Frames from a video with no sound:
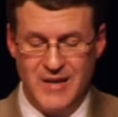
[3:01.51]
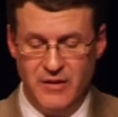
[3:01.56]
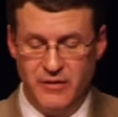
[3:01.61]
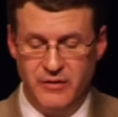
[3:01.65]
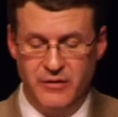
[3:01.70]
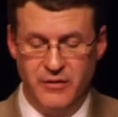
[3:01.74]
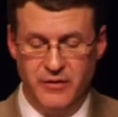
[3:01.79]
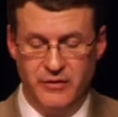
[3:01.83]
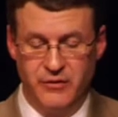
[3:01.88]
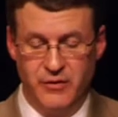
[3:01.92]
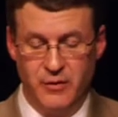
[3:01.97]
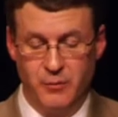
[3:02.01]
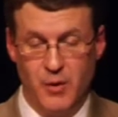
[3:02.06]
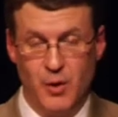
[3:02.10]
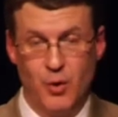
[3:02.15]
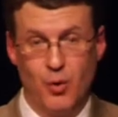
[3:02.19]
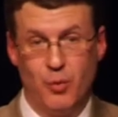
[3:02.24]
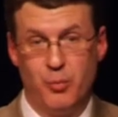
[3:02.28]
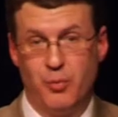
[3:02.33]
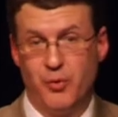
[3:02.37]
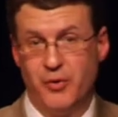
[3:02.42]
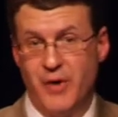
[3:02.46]
system, or
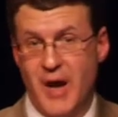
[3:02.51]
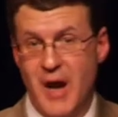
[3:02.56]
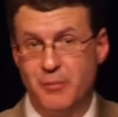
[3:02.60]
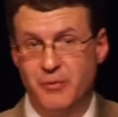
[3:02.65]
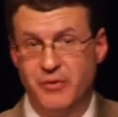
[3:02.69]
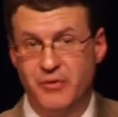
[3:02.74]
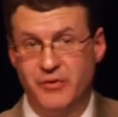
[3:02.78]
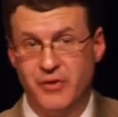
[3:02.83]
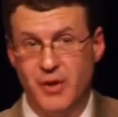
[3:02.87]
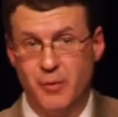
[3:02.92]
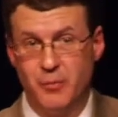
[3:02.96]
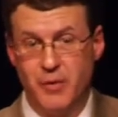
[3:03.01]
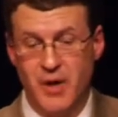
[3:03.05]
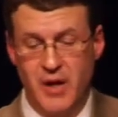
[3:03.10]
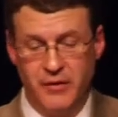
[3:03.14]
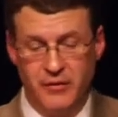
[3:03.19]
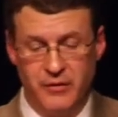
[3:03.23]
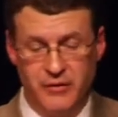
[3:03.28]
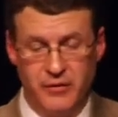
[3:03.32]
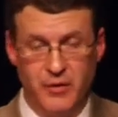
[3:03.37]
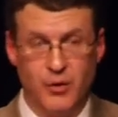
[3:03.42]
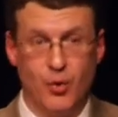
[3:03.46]
perhaps in some
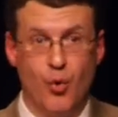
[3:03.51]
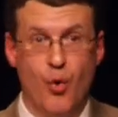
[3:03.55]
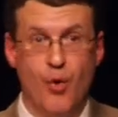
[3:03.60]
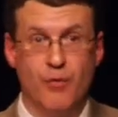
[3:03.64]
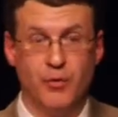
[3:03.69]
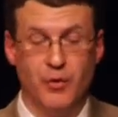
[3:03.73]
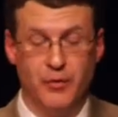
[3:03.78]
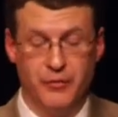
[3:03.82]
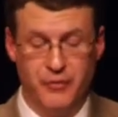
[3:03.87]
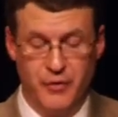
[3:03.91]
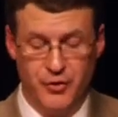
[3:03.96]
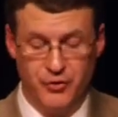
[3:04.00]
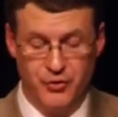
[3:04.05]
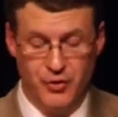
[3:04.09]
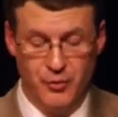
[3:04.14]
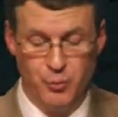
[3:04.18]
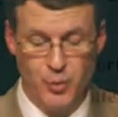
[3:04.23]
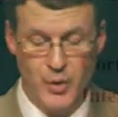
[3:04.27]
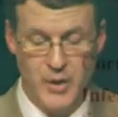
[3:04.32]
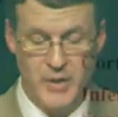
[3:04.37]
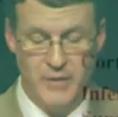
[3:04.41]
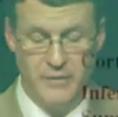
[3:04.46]
cases an over-efficient brain